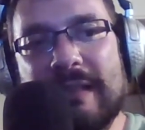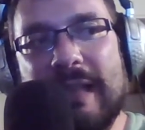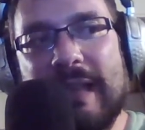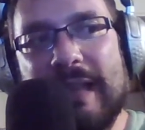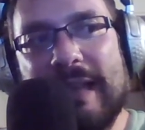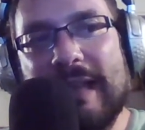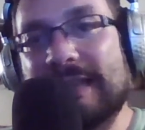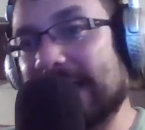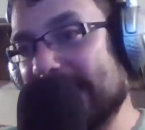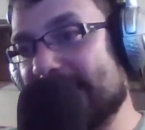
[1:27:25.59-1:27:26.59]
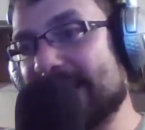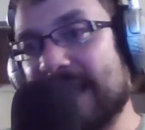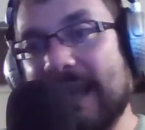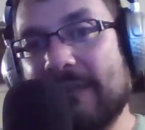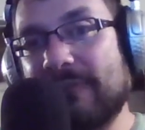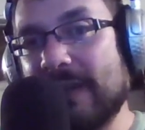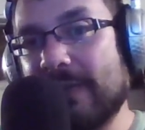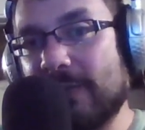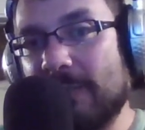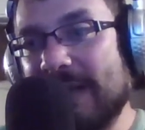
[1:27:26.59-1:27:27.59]
at least an every
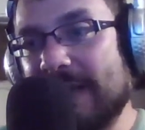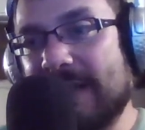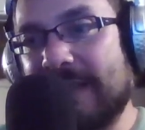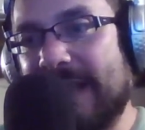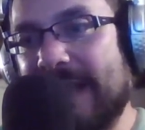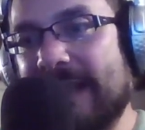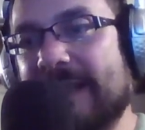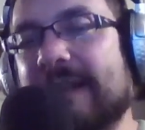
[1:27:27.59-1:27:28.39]
other week thing.